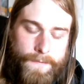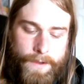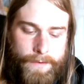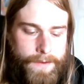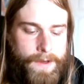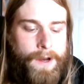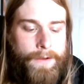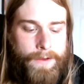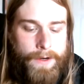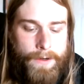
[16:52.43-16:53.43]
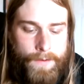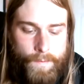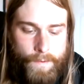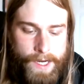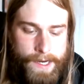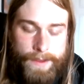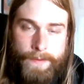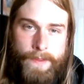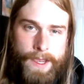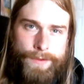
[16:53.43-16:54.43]
their own way
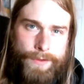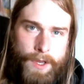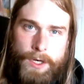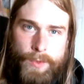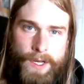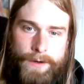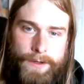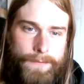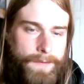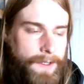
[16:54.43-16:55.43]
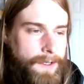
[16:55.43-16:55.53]
that they thought about it.